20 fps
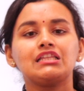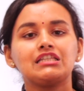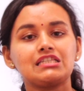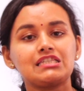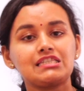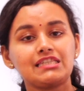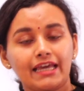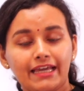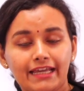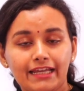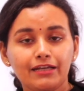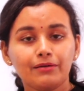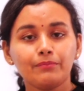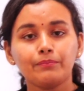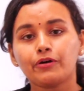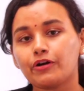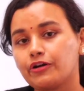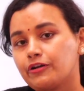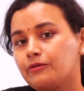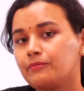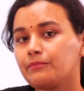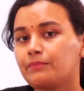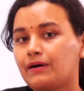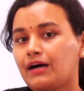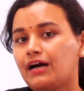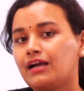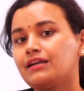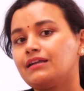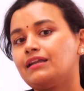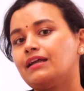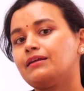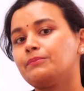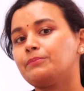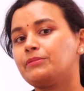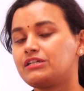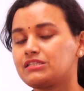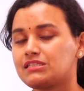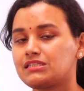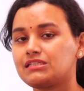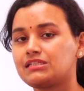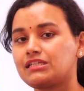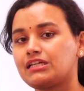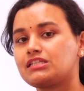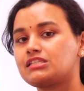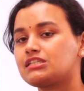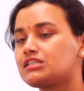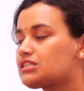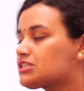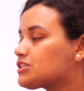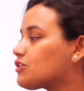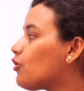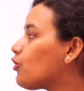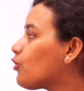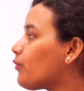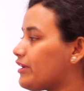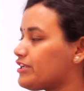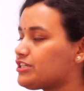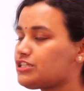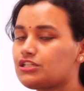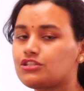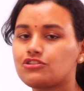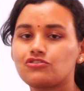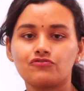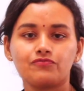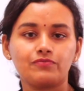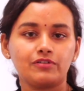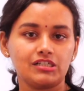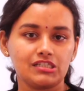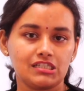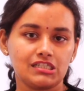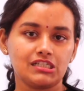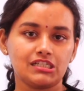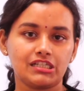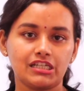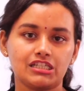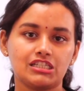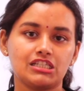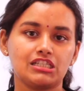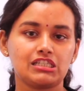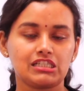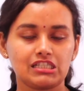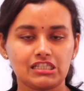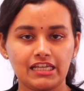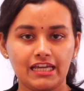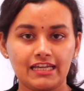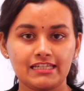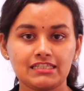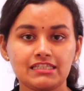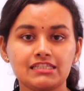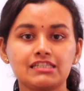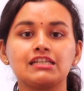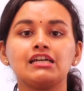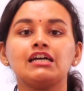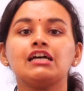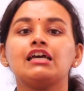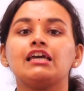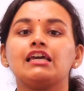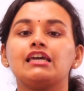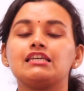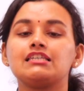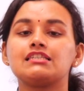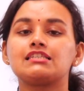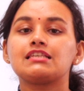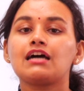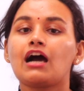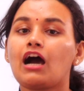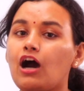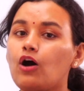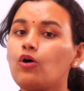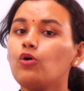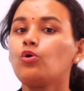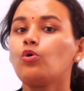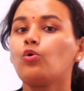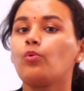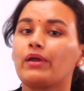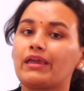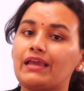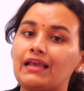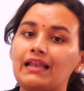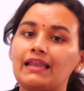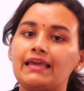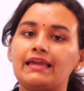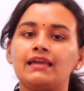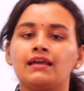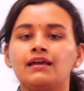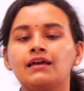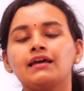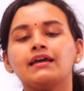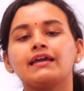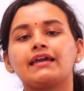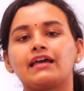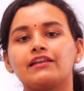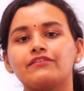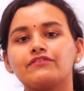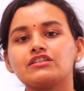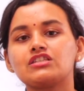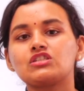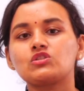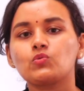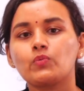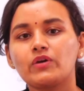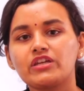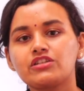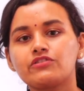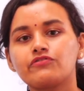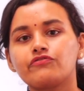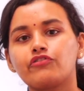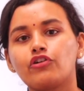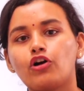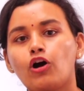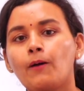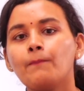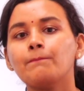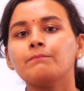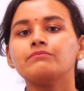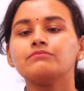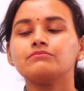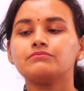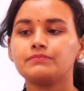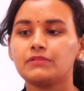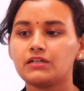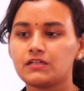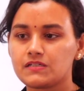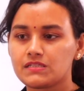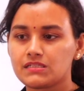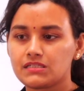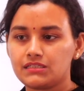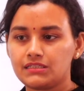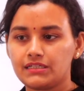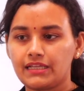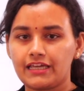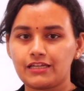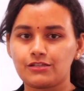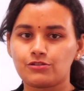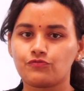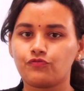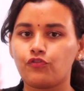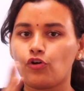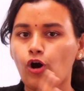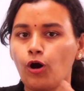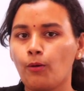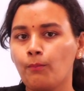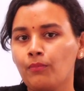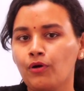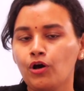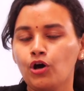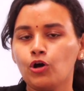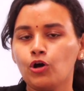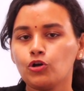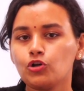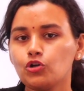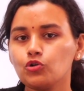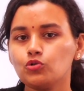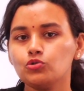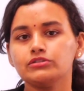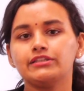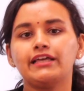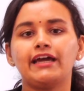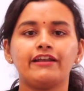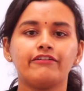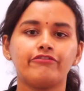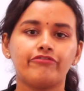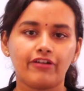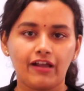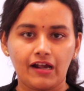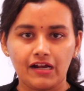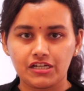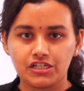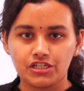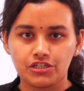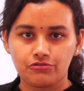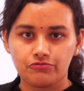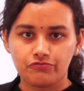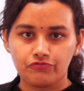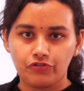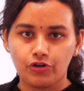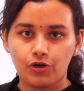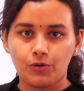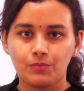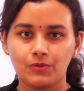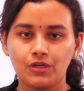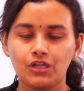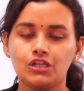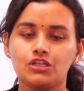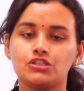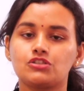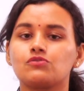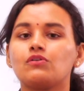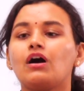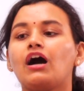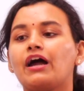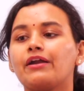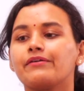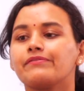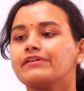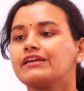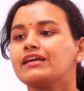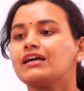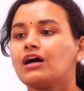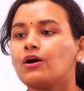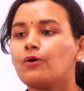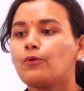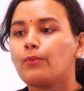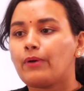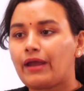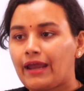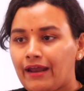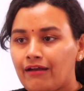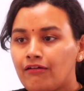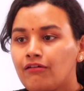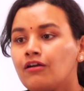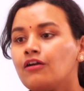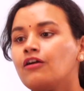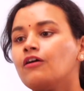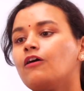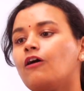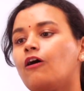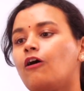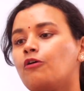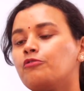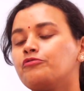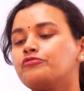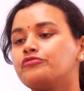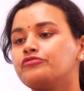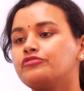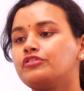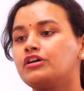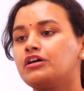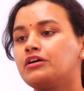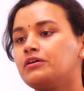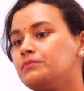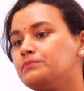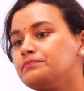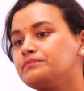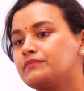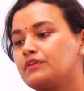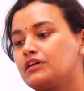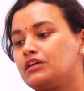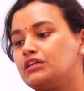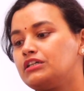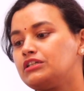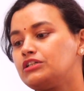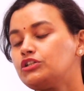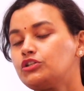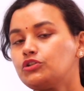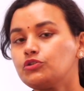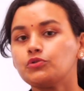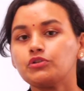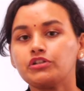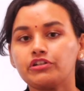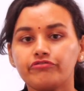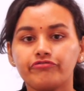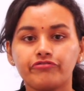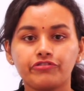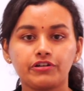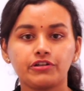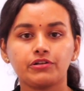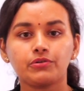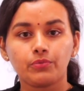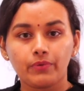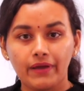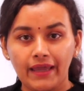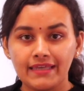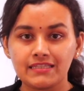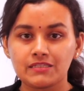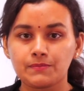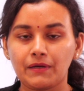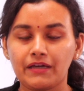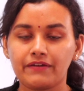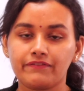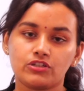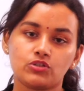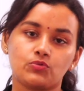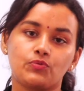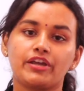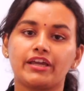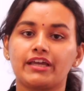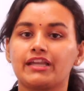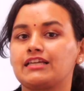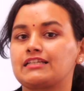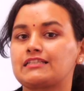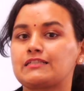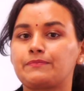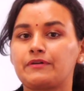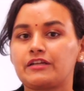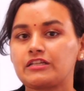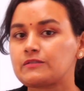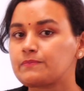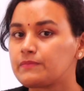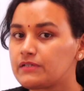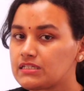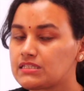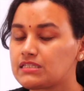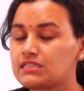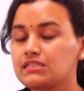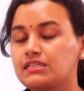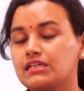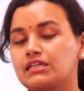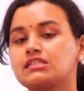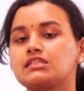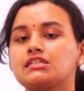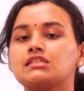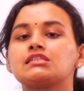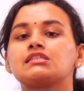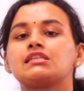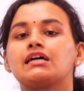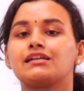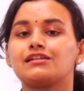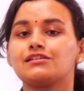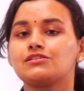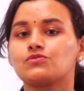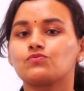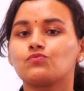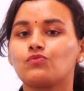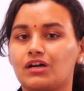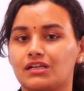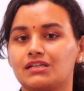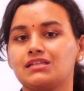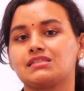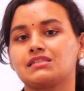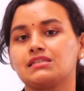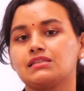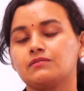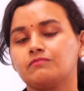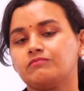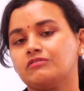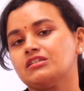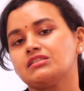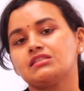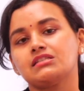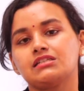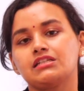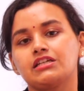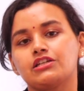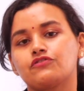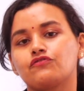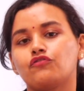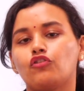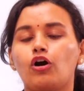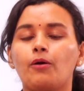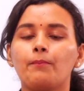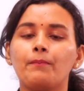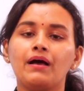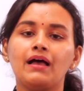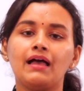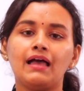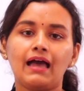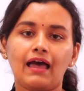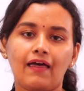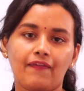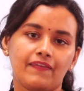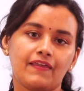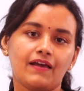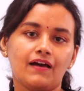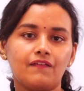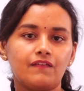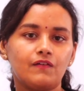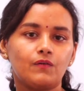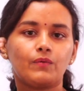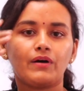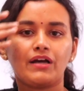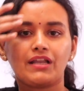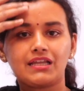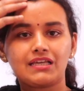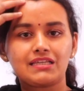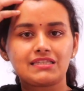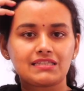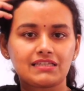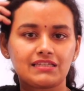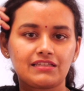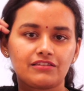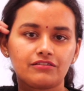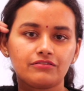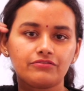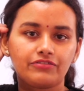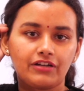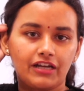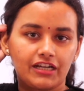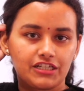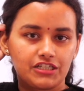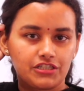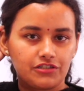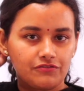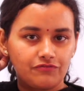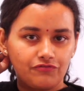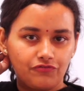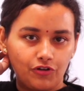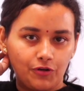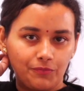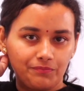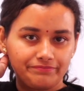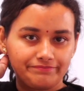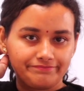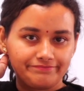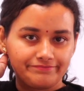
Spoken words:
The second important part that percentages or questions of percentages test is how quickly can we switch from percentage form to their fraction form. So are we aware of the two different ways by which we can express percentages? That is, one is in the percentage form and the other one is in the fraction form,